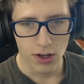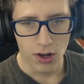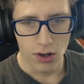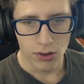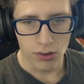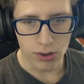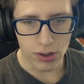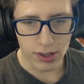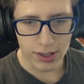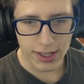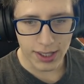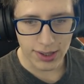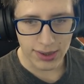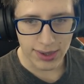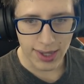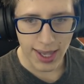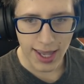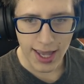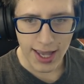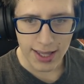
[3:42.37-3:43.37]
Look at
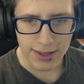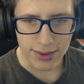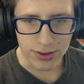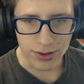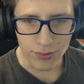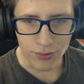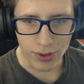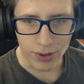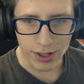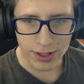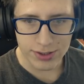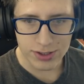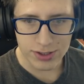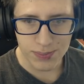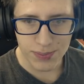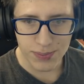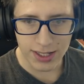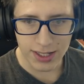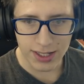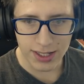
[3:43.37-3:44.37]
that! The water's
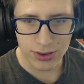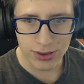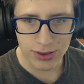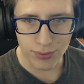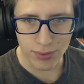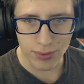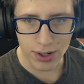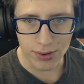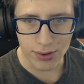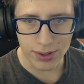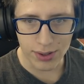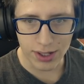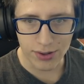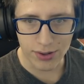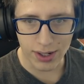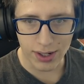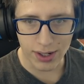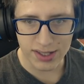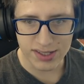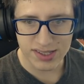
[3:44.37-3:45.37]
being thrown
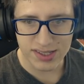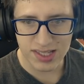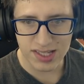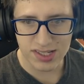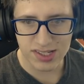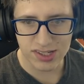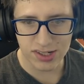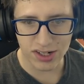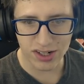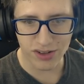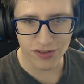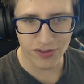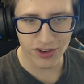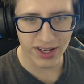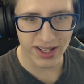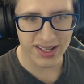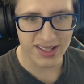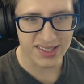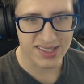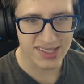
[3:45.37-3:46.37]
across the
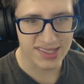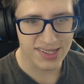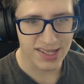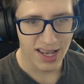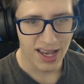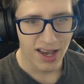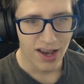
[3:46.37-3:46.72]
surface!